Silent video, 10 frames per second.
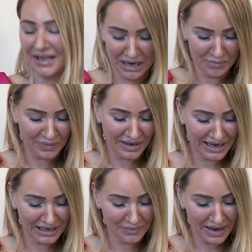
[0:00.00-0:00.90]
Yeah, but
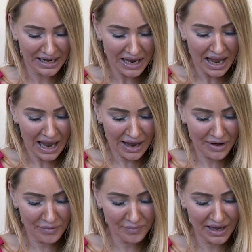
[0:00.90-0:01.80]
anyway,
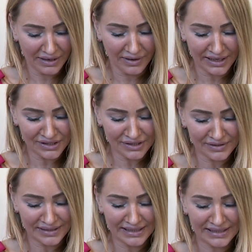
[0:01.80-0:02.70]
a nice
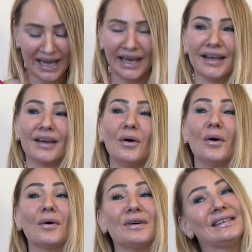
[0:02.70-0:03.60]
juicy steak
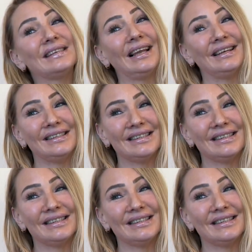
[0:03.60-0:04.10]
or a salad?